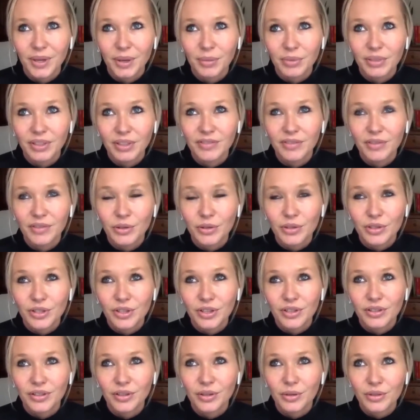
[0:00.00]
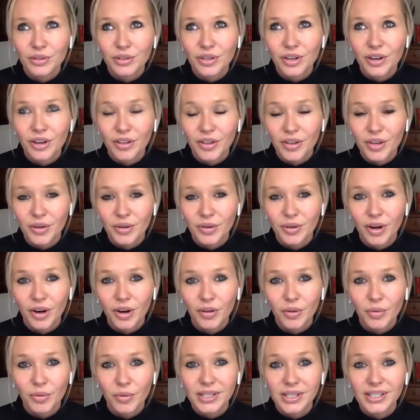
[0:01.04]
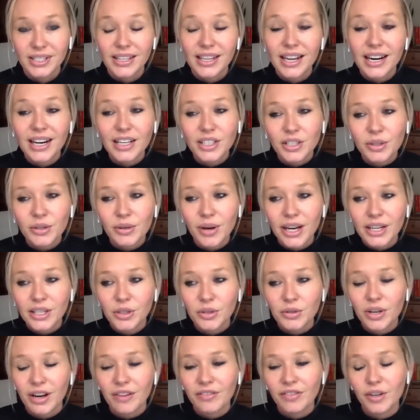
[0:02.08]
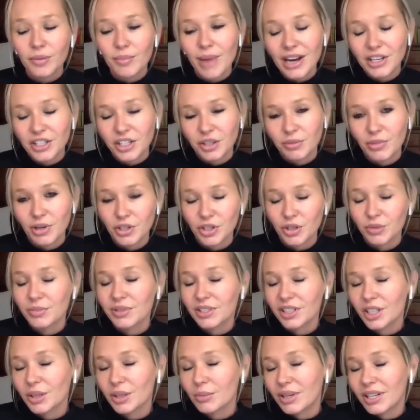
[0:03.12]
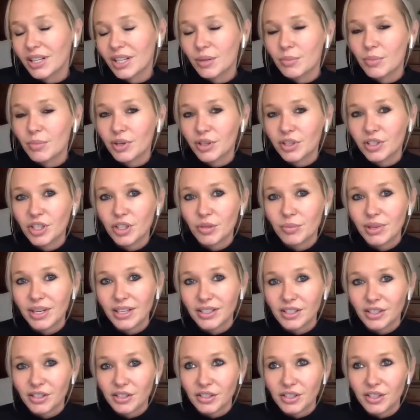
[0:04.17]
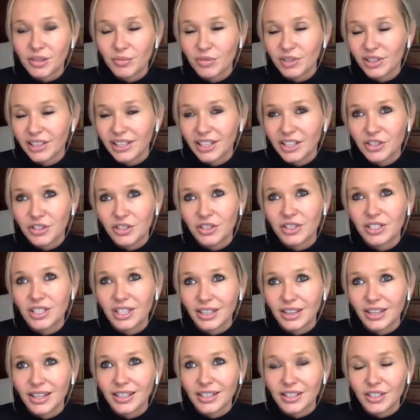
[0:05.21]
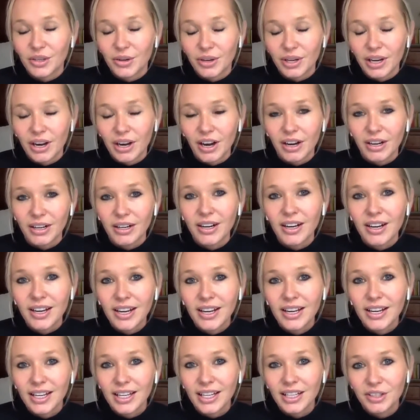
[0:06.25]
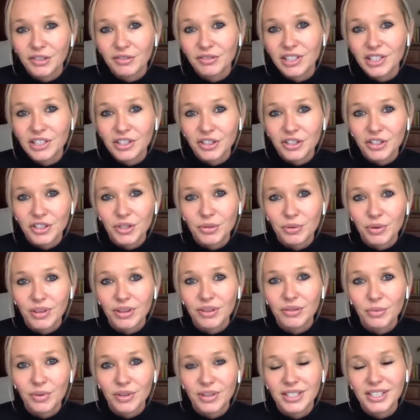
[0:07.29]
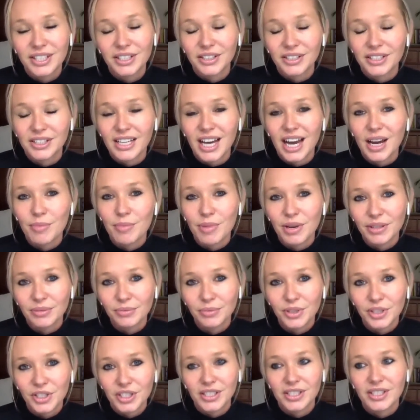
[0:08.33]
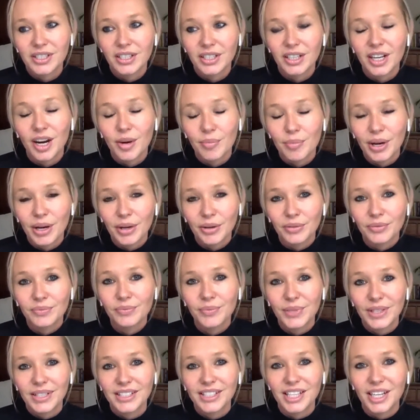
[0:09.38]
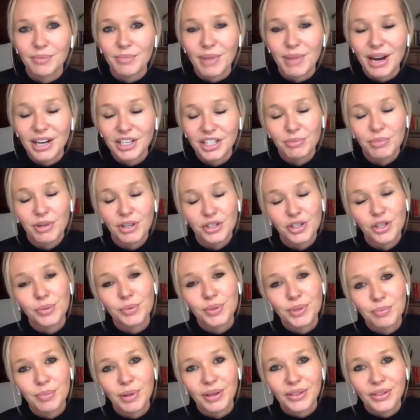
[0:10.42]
I believe those are all the ones. And then I do cover magic mushrooms a little bit in the book too, because there's some really interesting things going on in the research with psilocybin, which is a compound inside magic mushrooms.